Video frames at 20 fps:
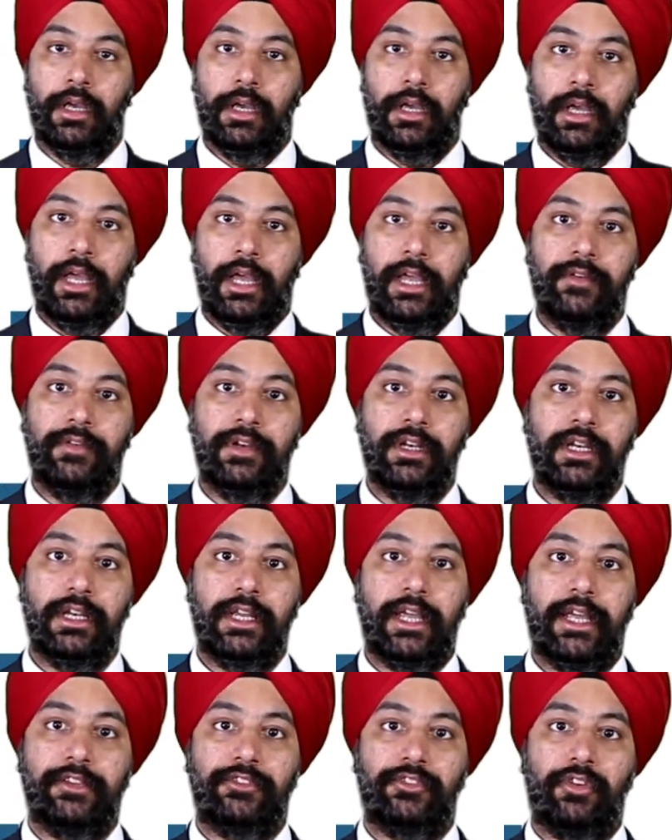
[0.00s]
Even in
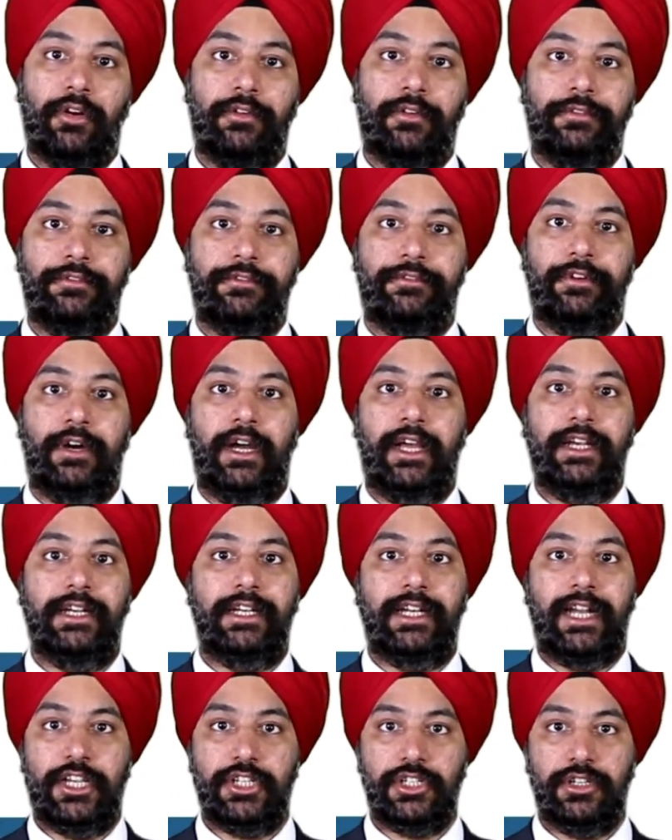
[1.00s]
case of
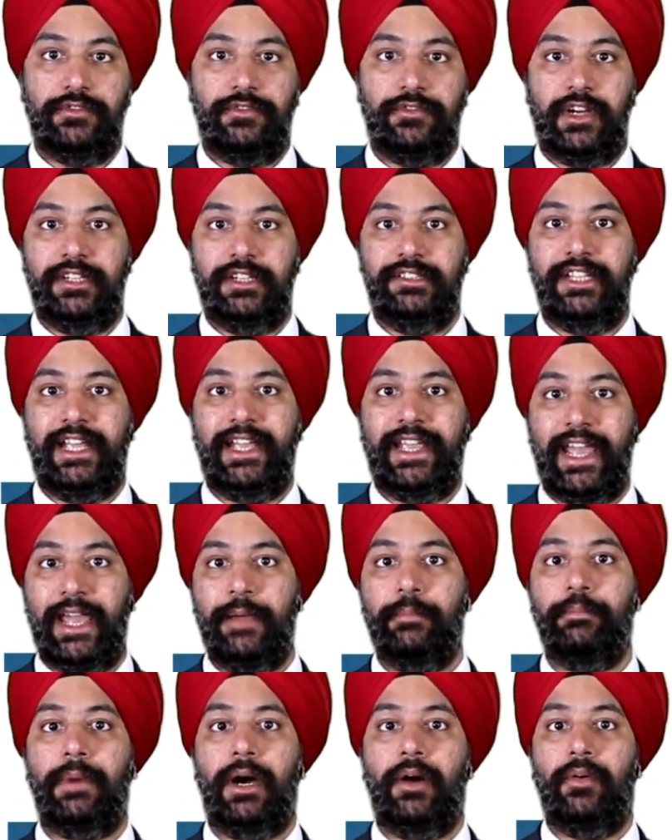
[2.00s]
international funds like
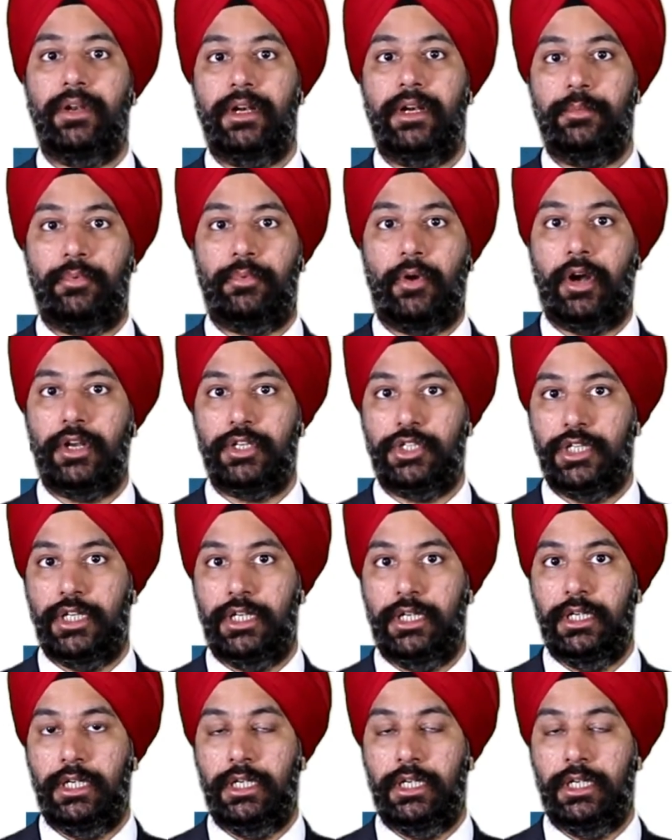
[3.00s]
Empower and Prodigy.